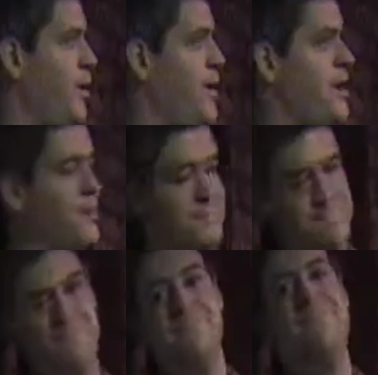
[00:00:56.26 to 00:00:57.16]
you We're here.
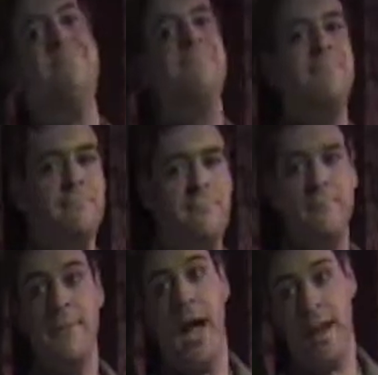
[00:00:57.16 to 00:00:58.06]

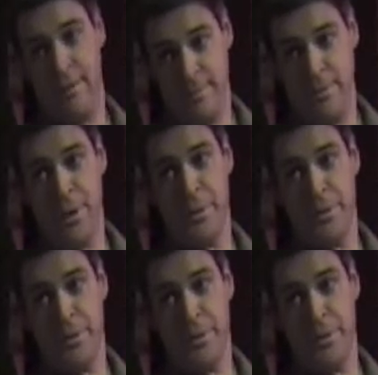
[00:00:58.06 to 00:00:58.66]
At your